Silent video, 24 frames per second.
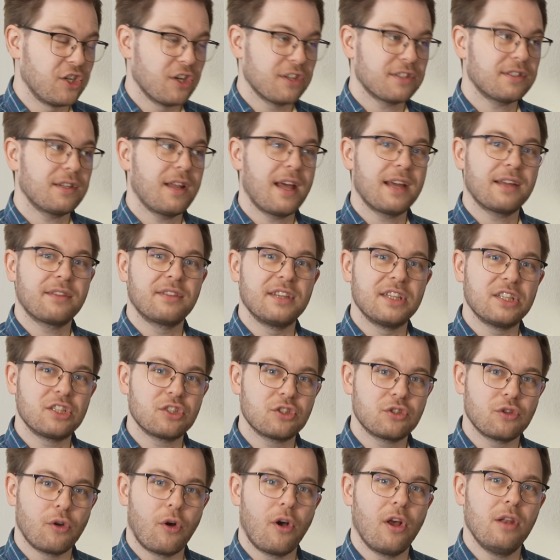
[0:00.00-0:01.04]
just like this
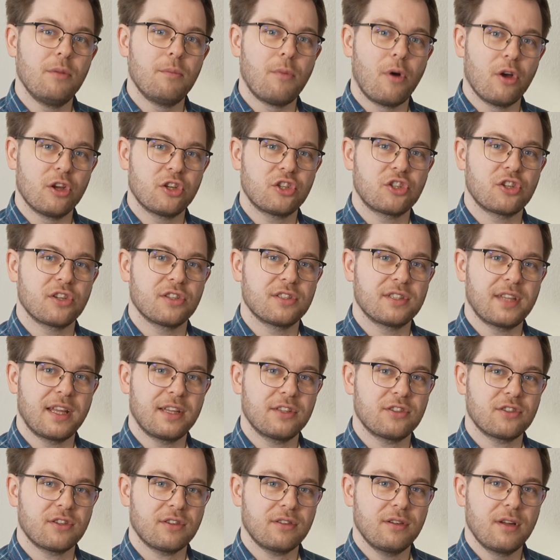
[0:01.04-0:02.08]
soil moisture
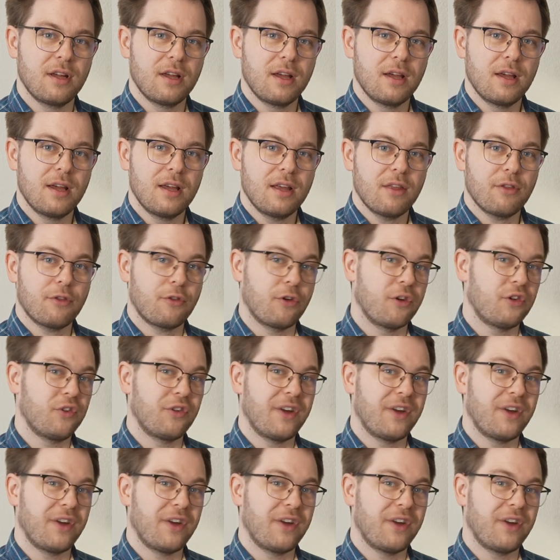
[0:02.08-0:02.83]
sensor, Third